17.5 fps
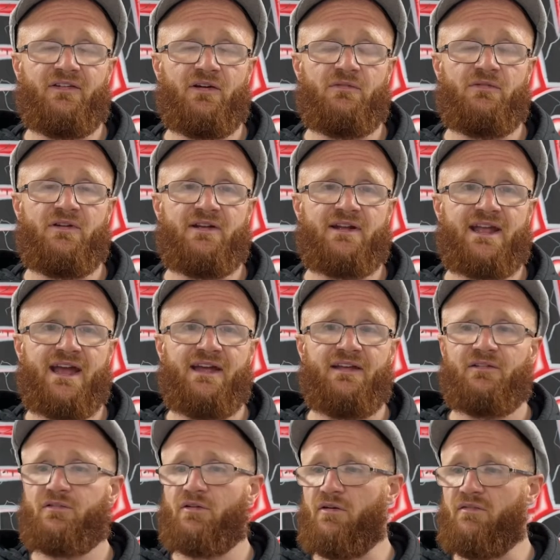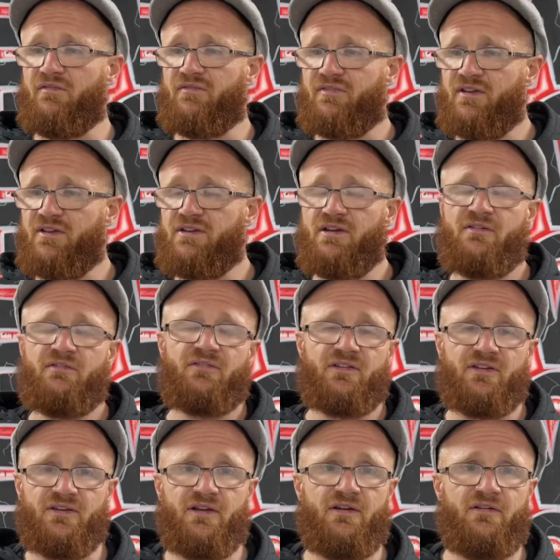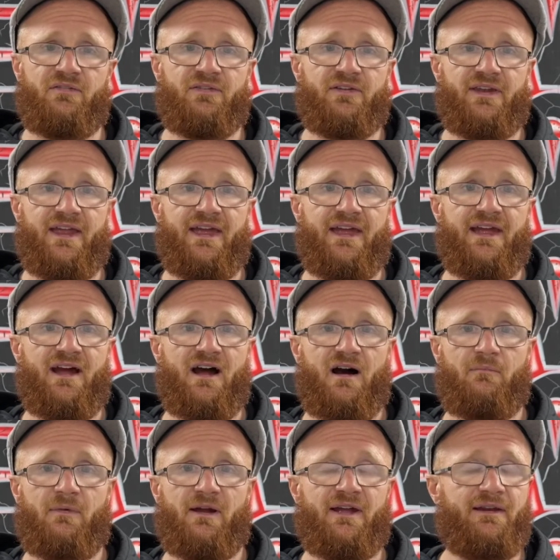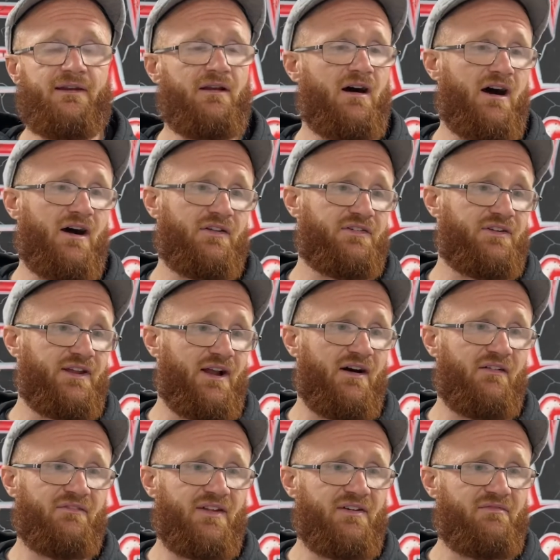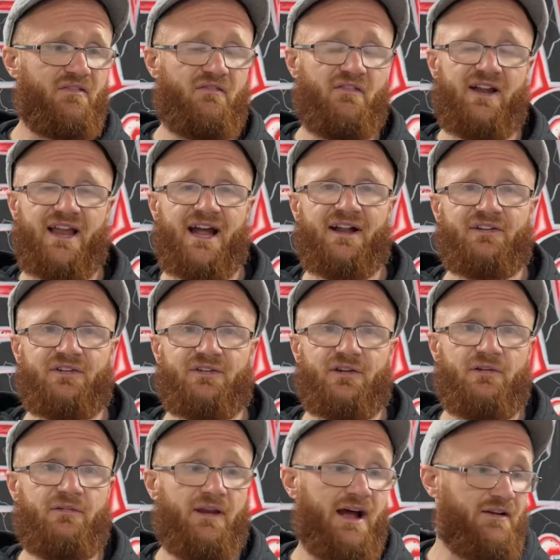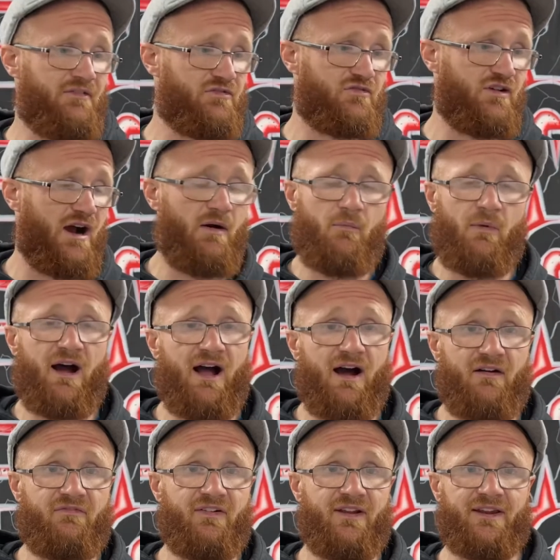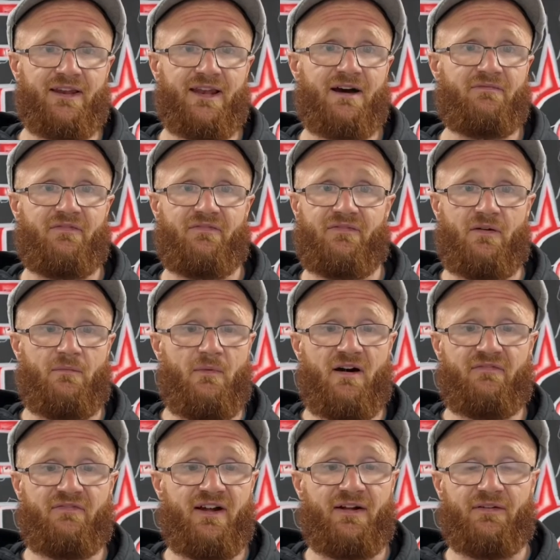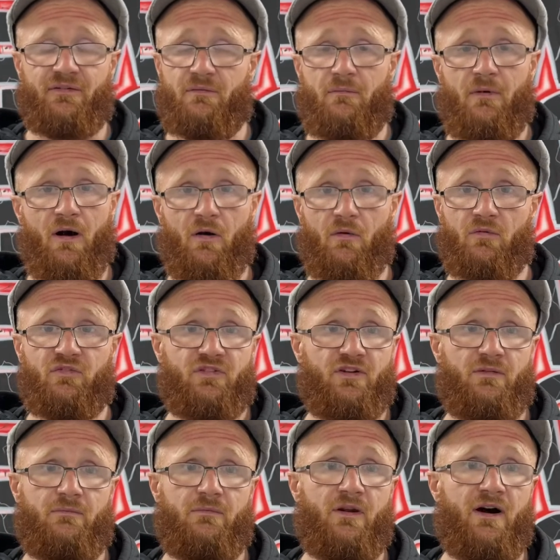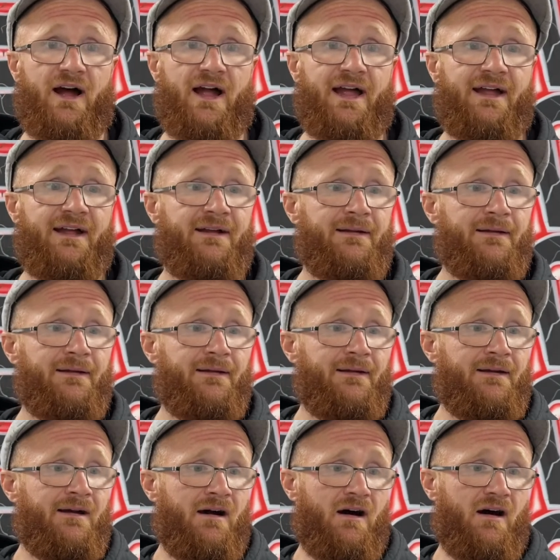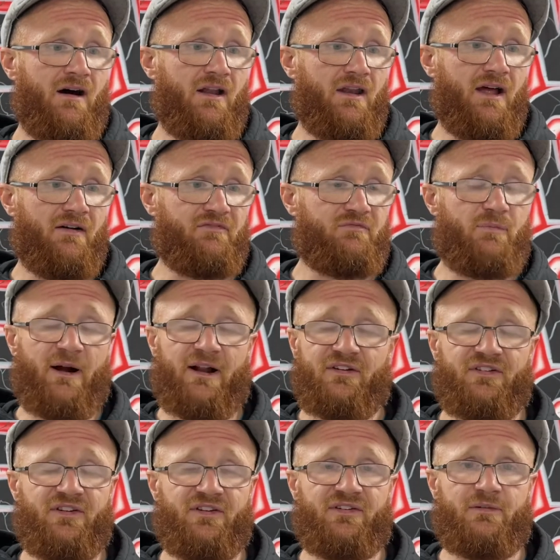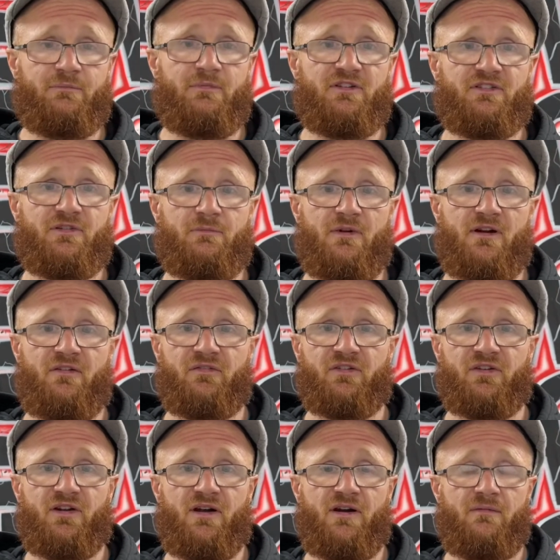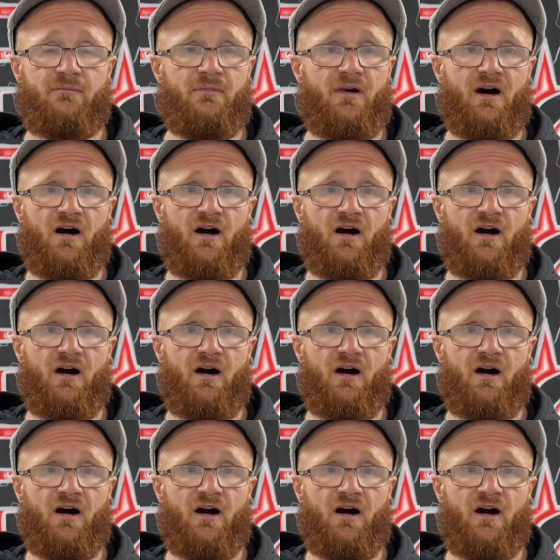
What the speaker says: you get sort of used to using it. I mean, like I said, I've never really had to do that. Straight away I fell in love with them. I found them awesome. Like, I love practicing submission moves with them.